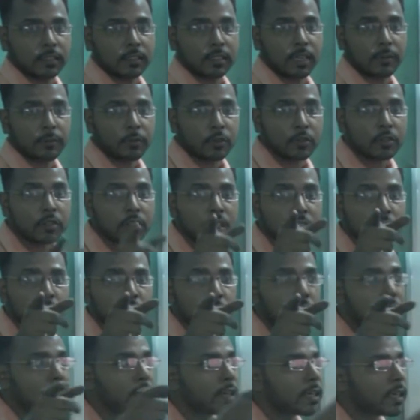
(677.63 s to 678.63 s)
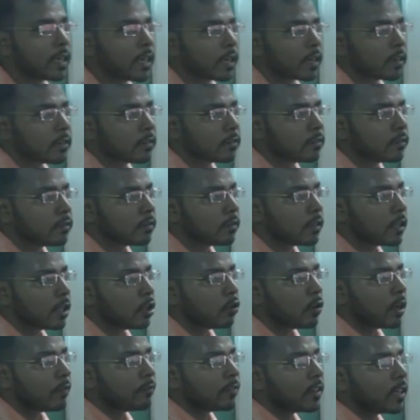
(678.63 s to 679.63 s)
Suppose you have
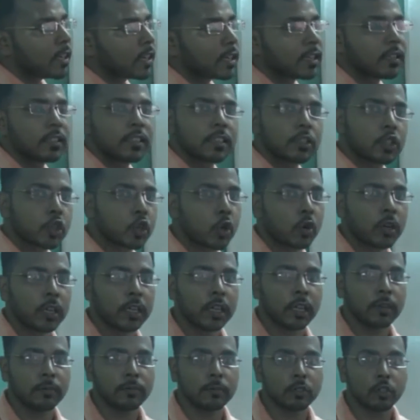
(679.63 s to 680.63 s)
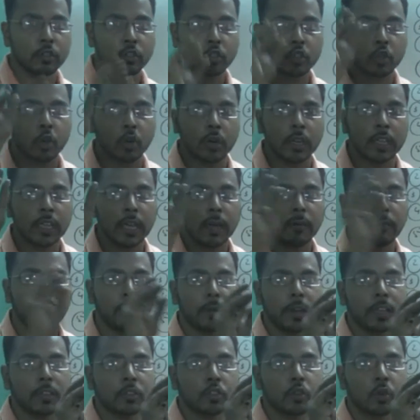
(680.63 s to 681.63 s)
taken sodium. So sodium
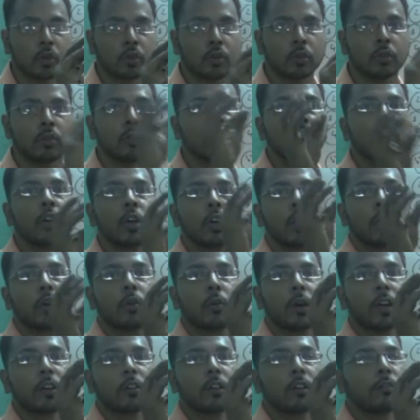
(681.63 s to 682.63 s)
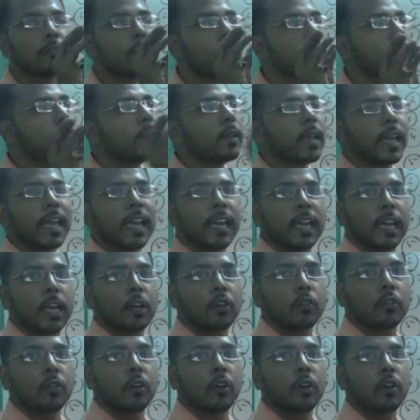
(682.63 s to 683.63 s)
plus O2, what will form?
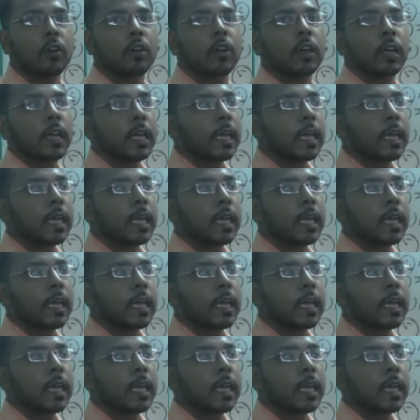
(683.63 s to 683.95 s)
Na2O.